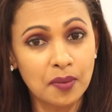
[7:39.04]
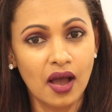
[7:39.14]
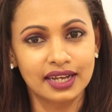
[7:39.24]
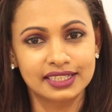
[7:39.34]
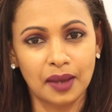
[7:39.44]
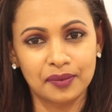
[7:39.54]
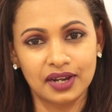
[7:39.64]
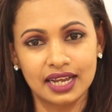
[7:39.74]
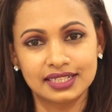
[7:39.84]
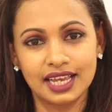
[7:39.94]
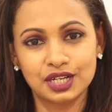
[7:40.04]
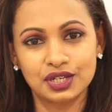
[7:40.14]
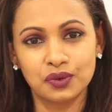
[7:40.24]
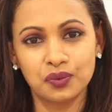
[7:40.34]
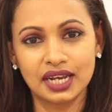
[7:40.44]
market
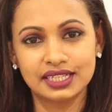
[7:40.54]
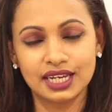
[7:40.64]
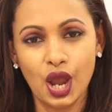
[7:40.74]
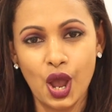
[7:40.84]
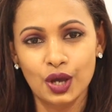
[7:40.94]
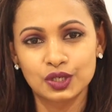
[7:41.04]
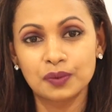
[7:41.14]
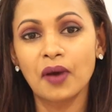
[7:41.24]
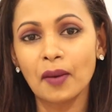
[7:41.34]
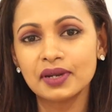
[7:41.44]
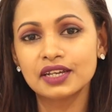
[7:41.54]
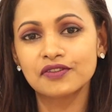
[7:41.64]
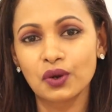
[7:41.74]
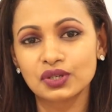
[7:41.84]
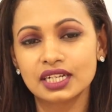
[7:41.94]
capitalization weighting to public
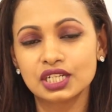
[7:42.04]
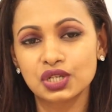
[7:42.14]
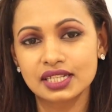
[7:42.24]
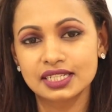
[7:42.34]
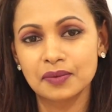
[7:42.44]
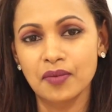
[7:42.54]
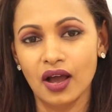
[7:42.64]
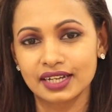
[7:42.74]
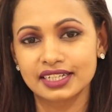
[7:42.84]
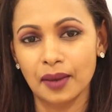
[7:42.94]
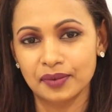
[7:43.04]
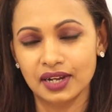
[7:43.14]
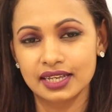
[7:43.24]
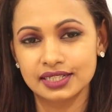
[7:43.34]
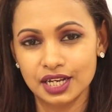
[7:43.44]
floated adjusted market
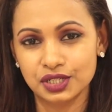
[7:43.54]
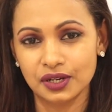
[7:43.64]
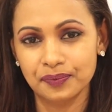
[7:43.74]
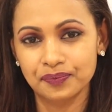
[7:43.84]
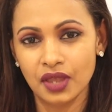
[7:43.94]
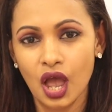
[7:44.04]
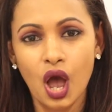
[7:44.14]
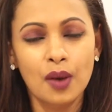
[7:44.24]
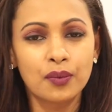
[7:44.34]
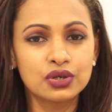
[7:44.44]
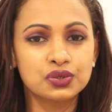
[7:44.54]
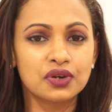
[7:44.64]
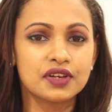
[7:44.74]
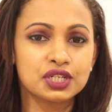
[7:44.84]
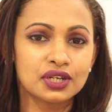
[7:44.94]
capitalization. Post
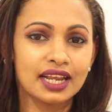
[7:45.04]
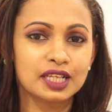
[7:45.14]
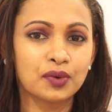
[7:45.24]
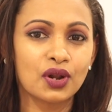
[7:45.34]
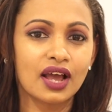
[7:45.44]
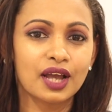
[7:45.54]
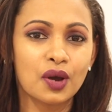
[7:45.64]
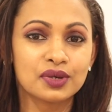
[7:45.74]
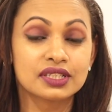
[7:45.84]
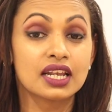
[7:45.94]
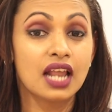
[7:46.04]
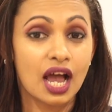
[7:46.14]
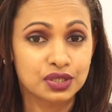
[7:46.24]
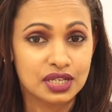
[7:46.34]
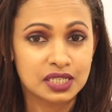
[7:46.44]
revision, Expolanka was the
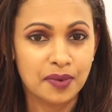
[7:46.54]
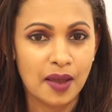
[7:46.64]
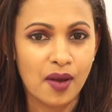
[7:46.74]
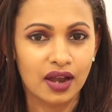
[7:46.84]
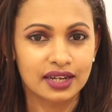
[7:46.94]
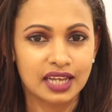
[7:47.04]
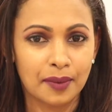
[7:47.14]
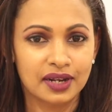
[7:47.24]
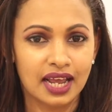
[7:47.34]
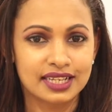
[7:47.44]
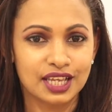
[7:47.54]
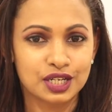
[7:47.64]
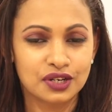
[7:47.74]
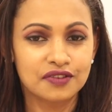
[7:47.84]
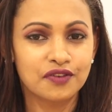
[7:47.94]
largest by market
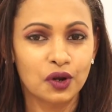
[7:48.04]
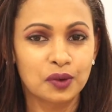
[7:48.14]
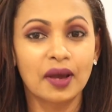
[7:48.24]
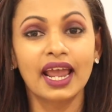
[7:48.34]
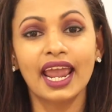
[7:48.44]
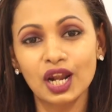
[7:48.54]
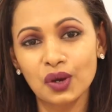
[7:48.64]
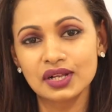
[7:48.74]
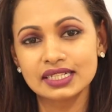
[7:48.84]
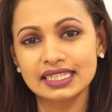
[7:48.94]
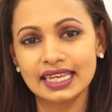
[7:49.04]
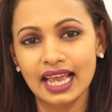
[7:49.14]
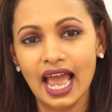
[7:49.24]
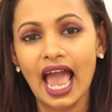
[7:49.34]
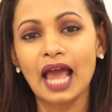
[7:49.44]
capitalization, followed by LOLC
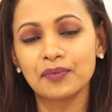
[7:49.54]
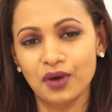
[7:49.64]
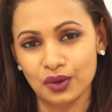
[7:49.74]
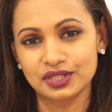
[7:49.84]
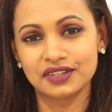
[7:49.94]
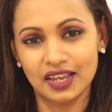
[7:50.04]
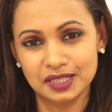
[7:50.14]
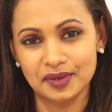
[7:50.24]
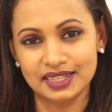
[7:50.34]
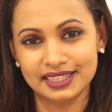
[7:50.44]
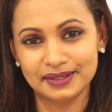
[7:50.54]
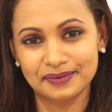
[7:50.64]
and Brown's Investments.